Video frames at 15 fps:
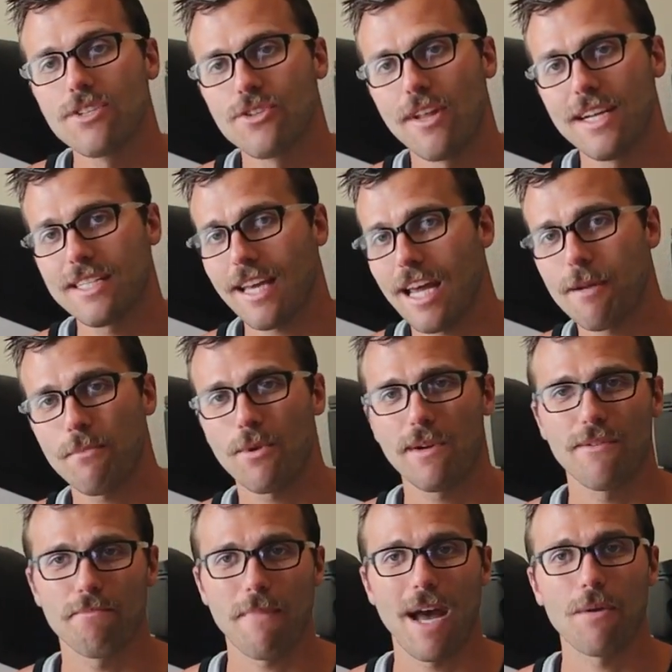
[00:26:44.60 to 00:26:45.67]
that's kind
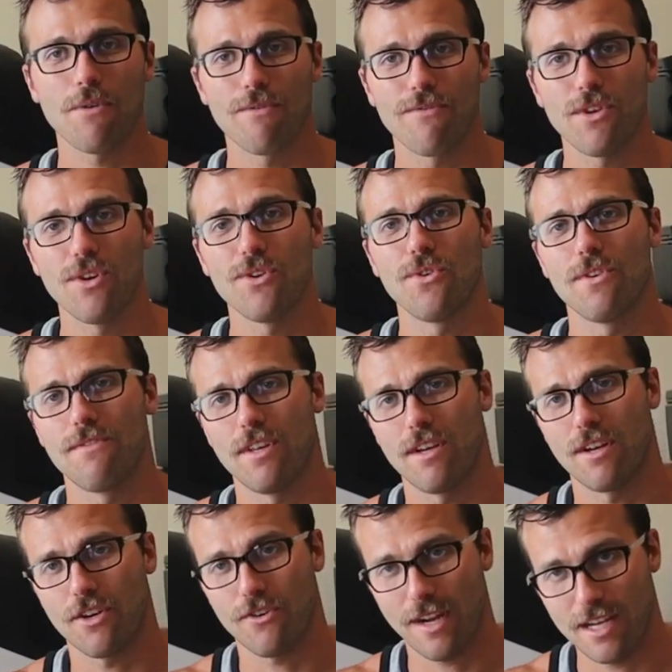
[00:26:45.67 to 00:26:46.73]
of my review of
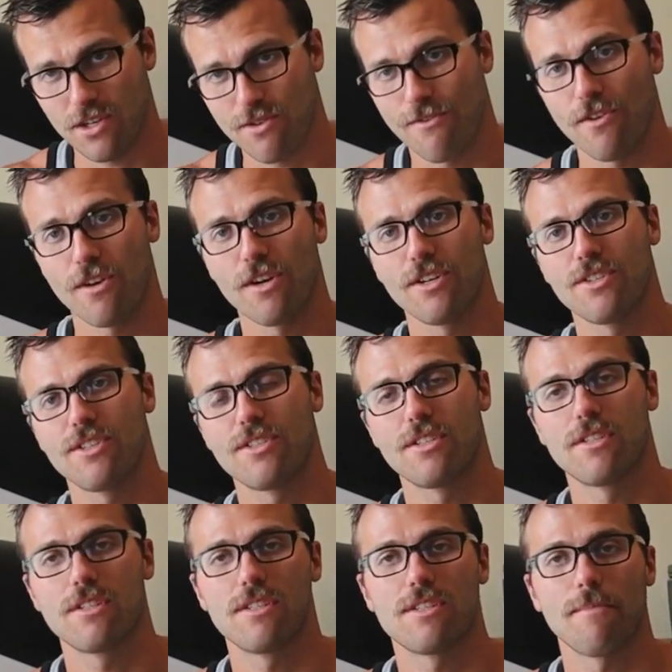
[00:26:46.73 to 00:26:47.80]
the Grand Traverse
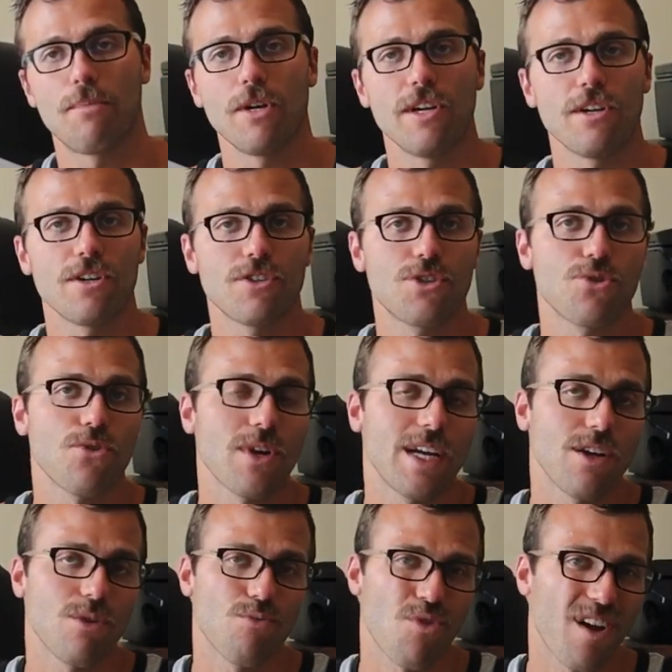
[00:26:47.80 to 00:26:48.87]
Superior
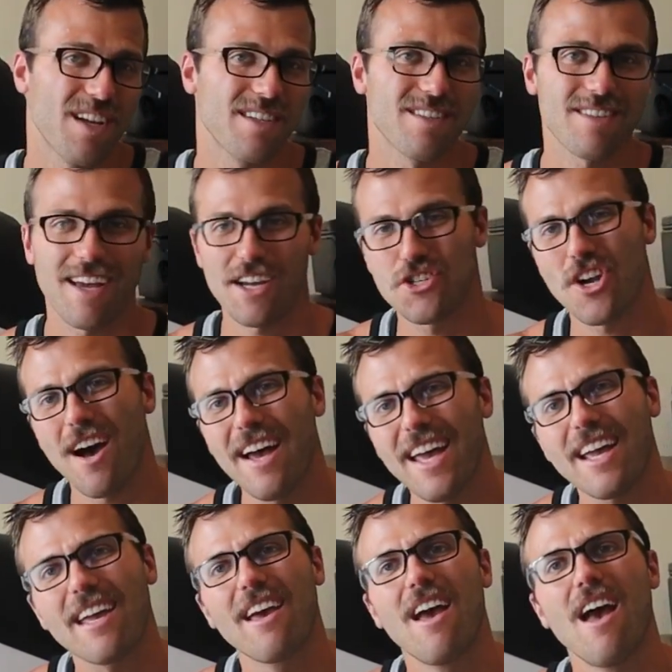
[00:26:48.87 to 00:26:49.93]
Trail Run /
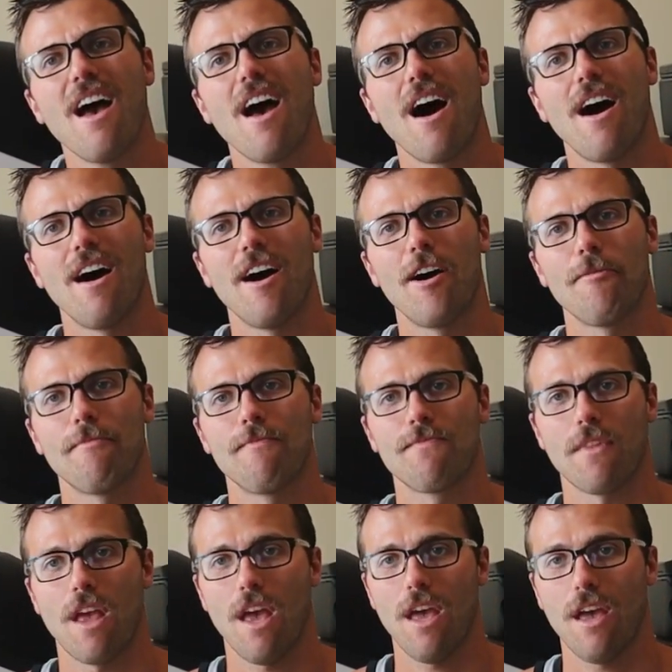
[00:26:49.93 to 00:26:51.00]
hike.
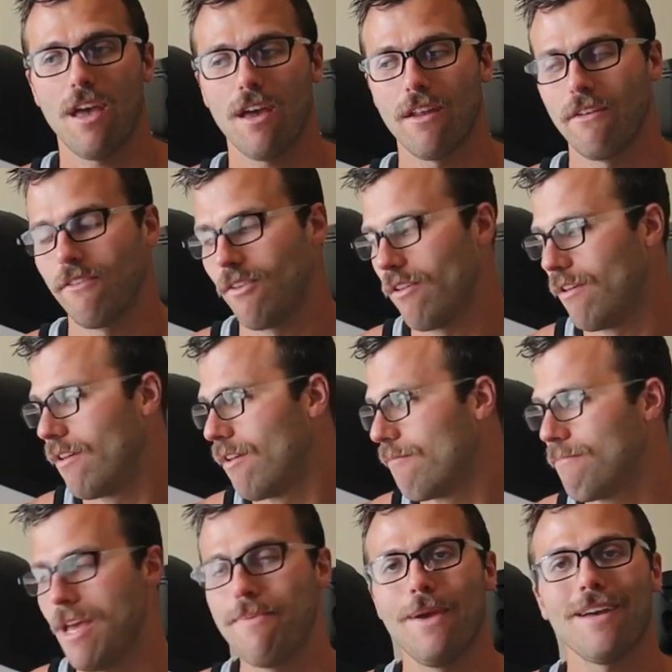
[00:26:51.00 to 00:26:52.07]
And
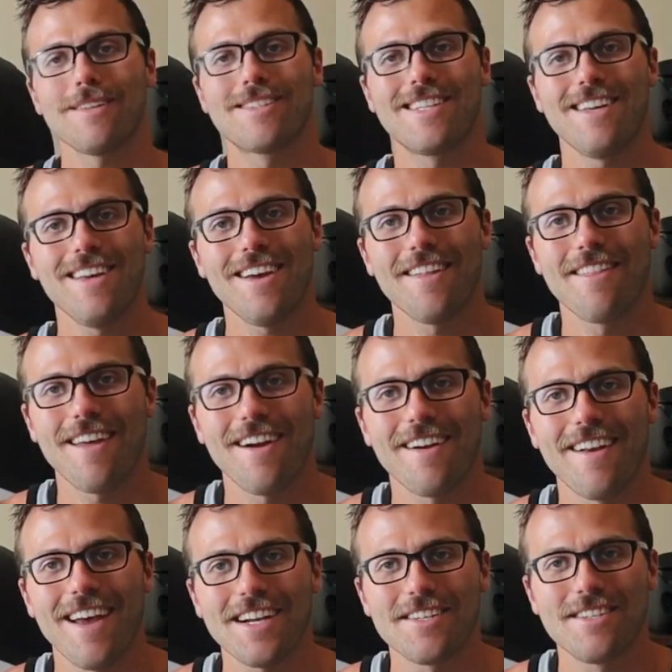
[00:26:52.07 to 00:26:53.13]
maybe I'll see you there
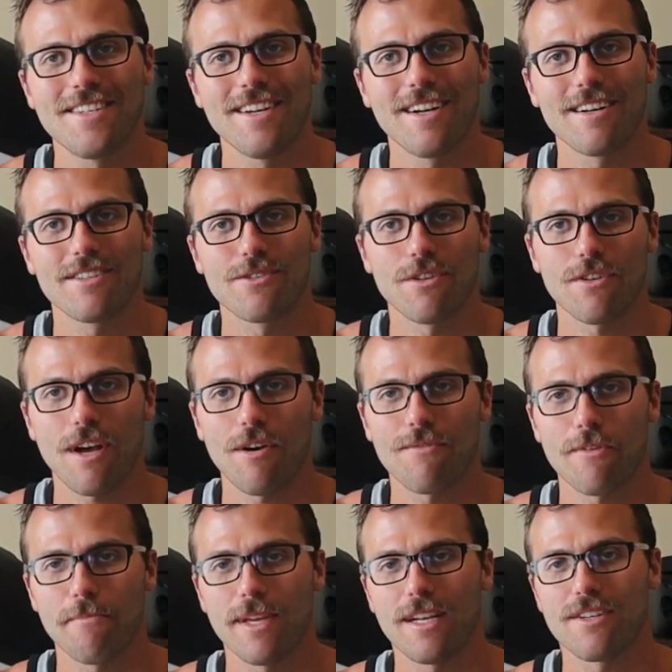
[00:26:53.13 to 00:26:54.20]
next year, so look out
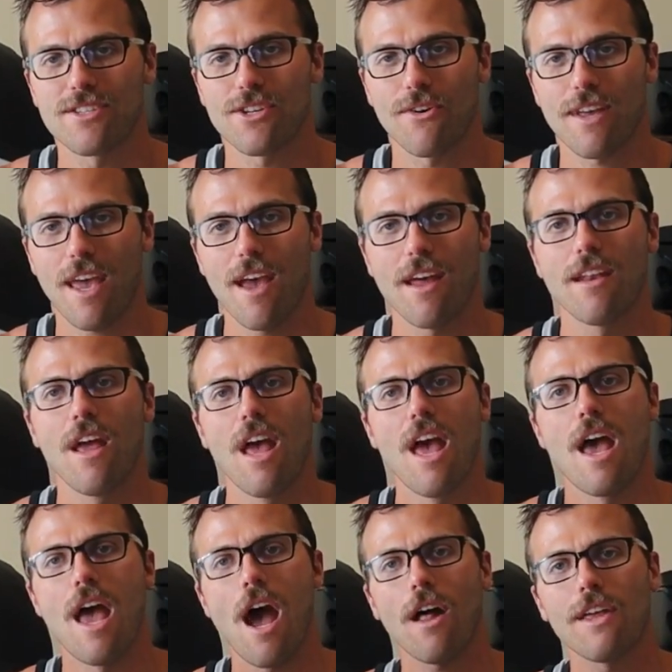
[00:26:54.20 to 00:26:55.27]
for me. So again,
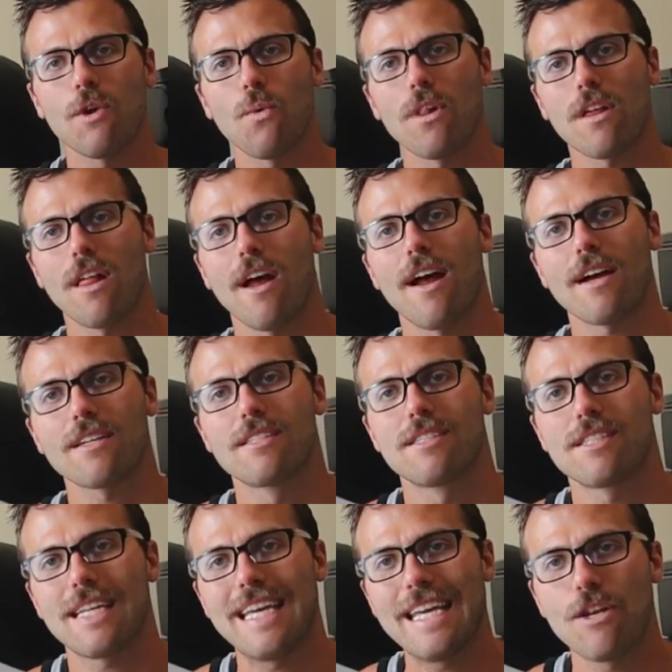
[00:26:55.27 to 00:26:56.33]
Elliot
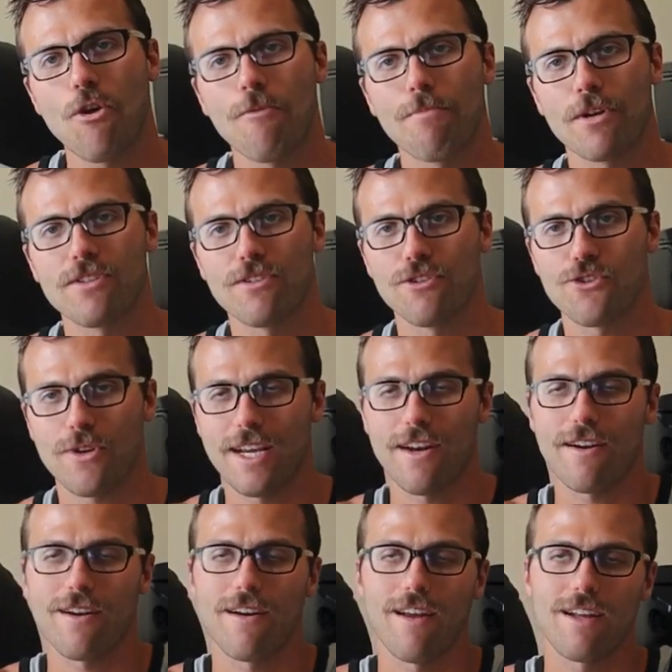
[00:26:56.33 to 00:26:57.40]
Wilcox, in-home personal
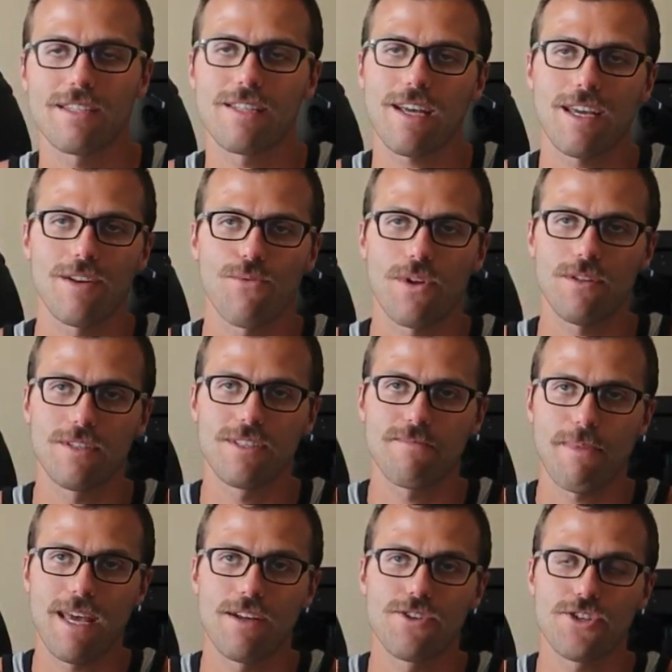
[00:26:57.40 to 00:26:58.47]
trainer and executive wellness
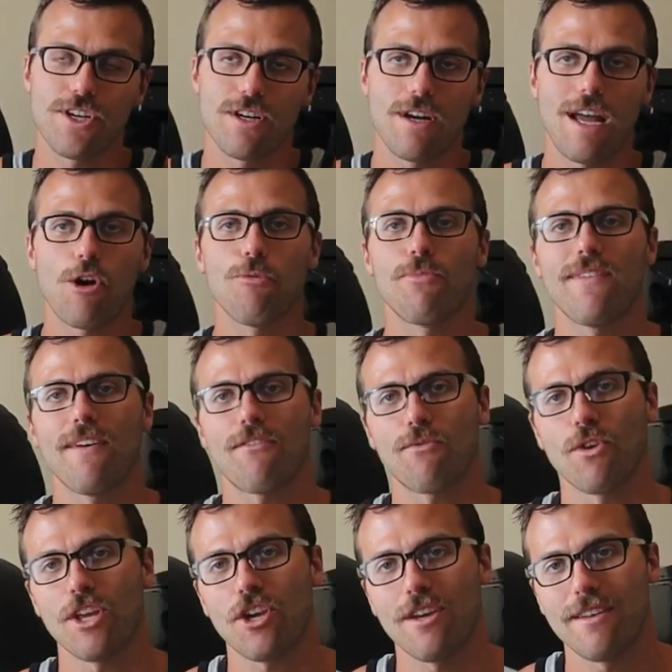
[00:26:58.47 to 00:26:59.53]
manager. I hope you have a
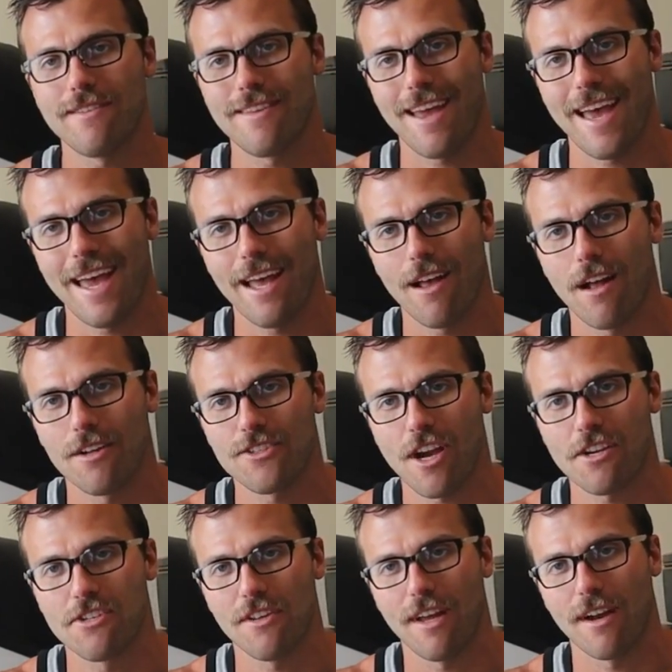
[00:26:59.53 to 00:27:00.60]
really good day. I'll
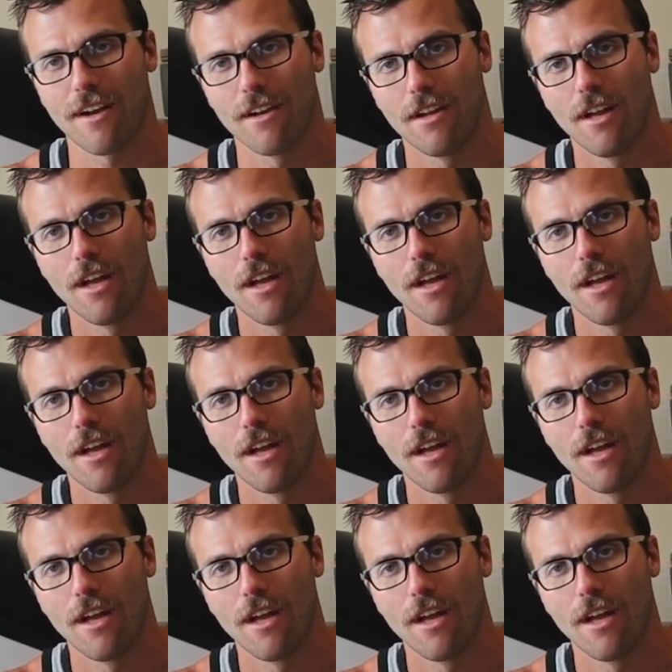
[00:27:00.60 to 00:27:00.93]
talk to you later.